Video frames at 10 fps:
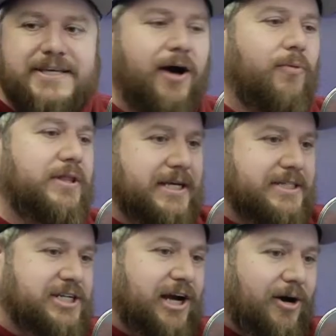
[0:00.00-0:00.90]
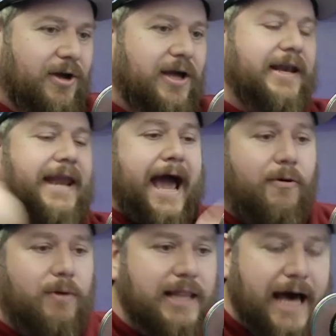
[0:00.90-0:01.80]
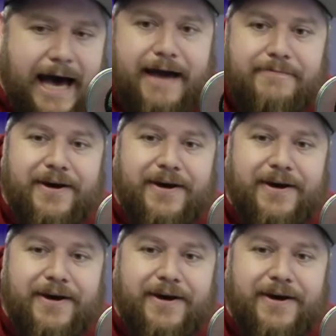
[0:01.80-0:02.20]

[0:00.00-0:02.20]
with this show, now we're live.